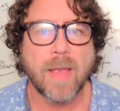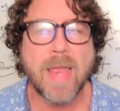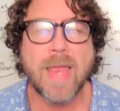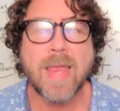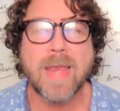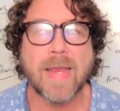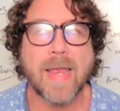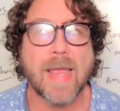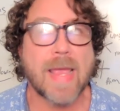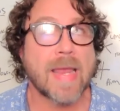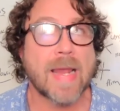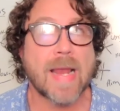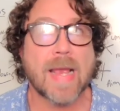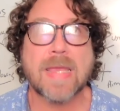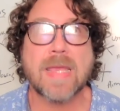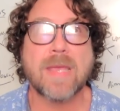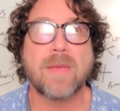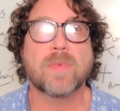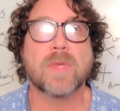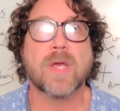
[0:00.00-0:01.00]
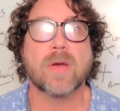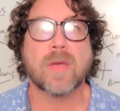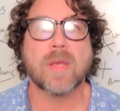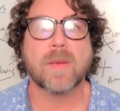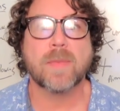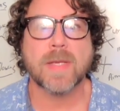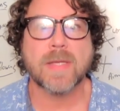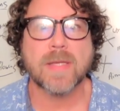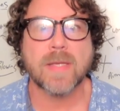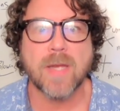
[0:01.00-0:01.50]
And I keep talking
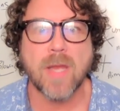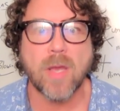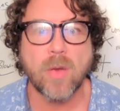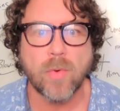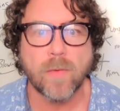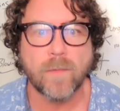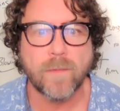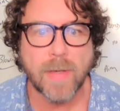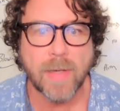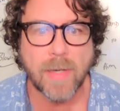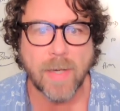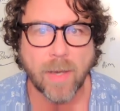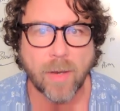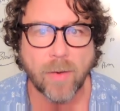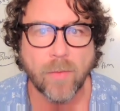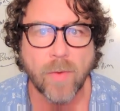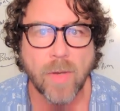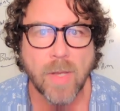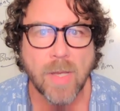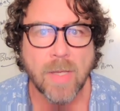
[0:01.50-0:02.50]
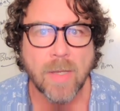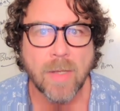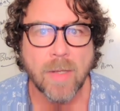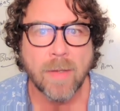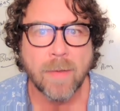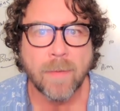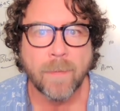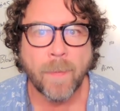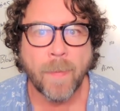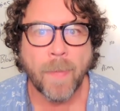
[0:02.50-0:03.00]
about the Noah video,
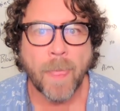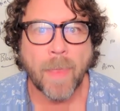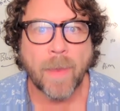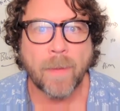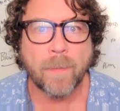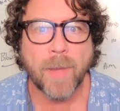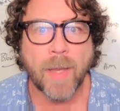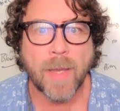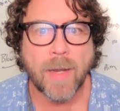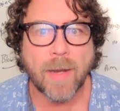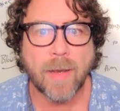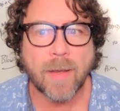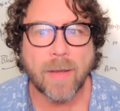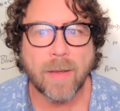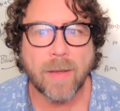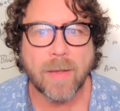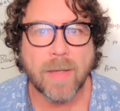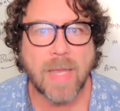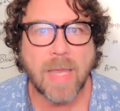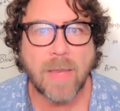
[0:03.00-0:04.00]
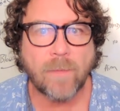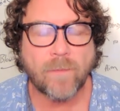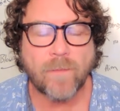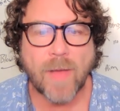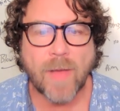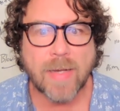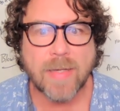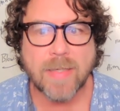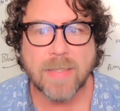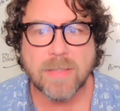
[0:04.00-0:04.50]
but I keep
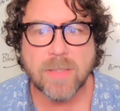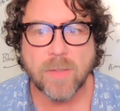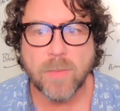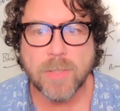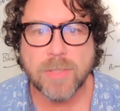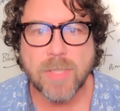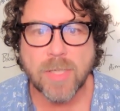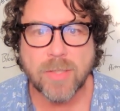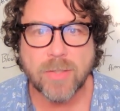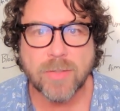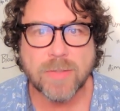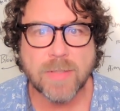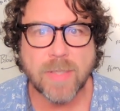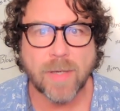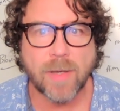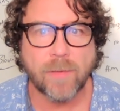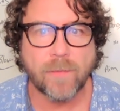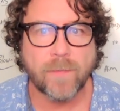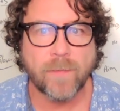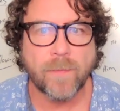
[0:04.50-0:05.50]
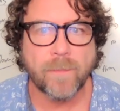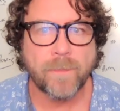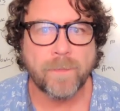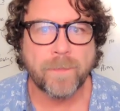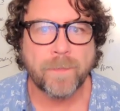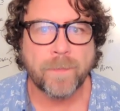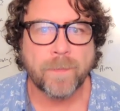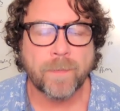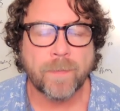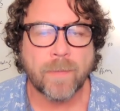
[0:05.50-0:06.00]
finding so much other stuff
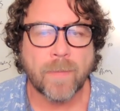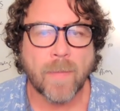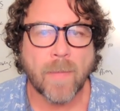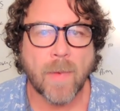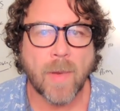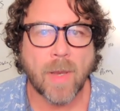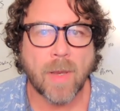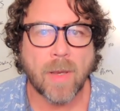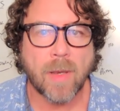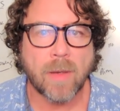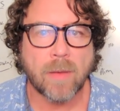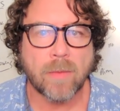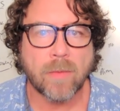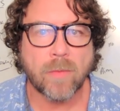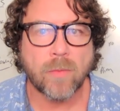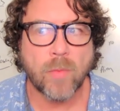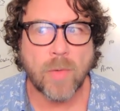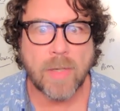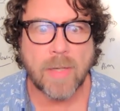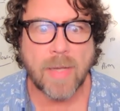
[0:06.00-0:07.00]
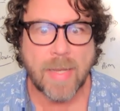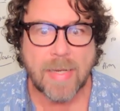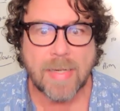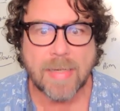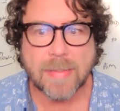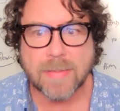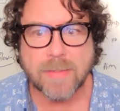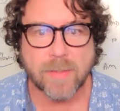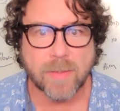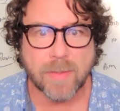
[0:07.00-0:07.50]

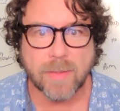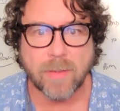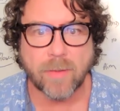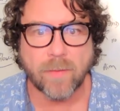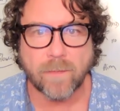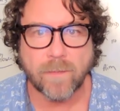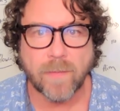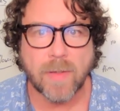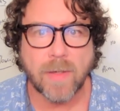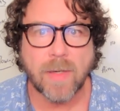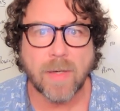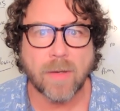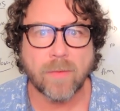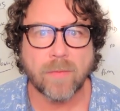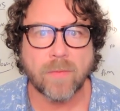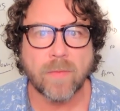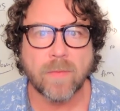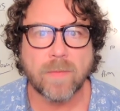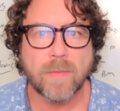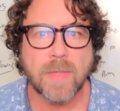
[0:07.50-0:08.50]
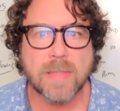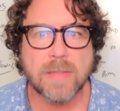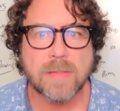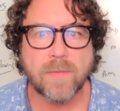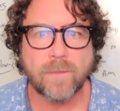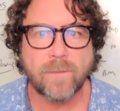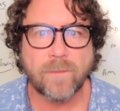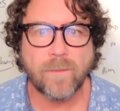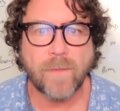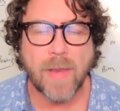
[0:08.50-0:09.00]
related to the Noah video that's
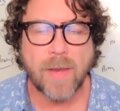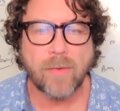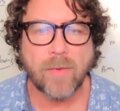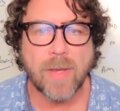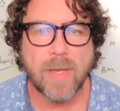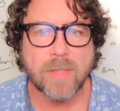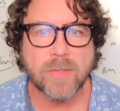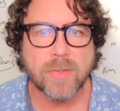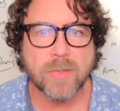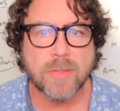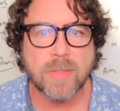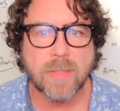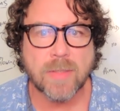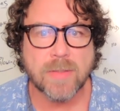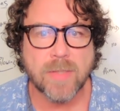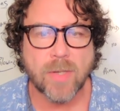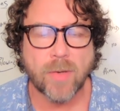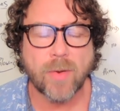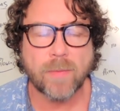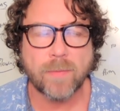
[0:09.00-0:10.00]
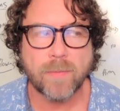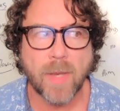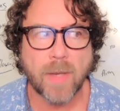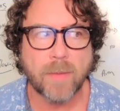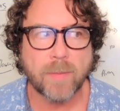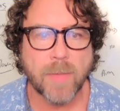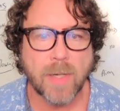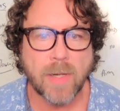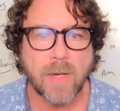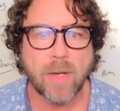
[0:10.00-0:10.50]
very interesting. So I'm
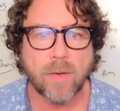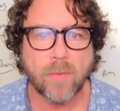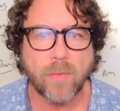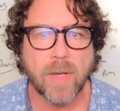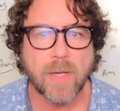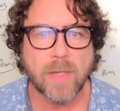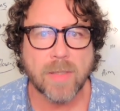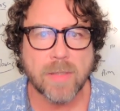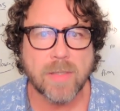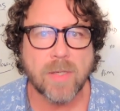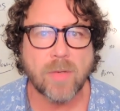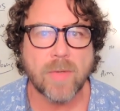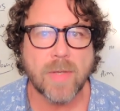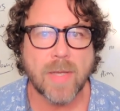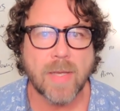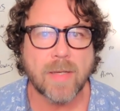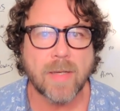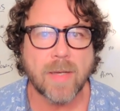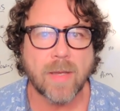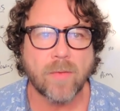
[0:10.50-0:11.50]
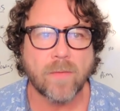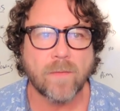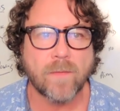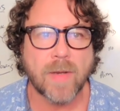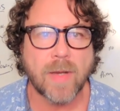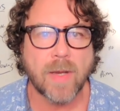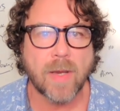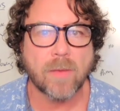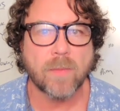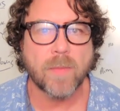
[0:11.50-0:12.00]
going to get around to doing that Noah
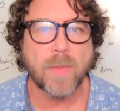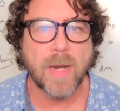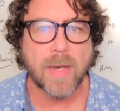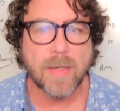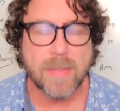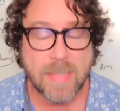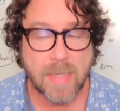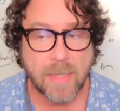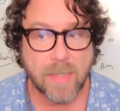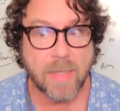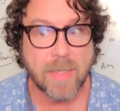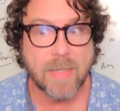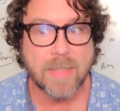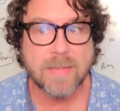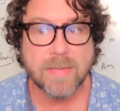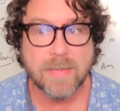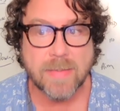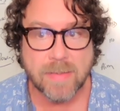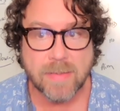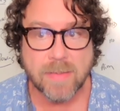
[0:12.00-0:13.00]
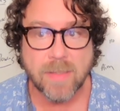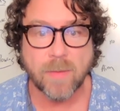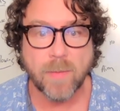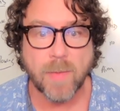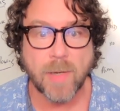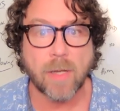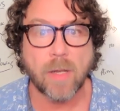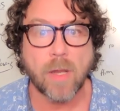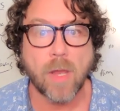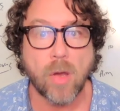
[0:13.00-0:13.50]
video, but I tell you, it's going to
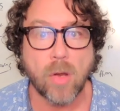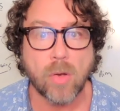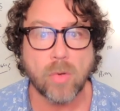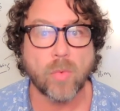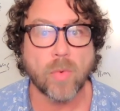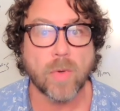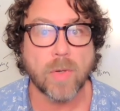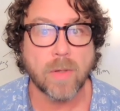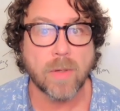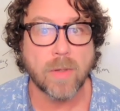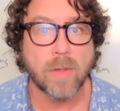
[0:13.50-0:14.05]
be a long one.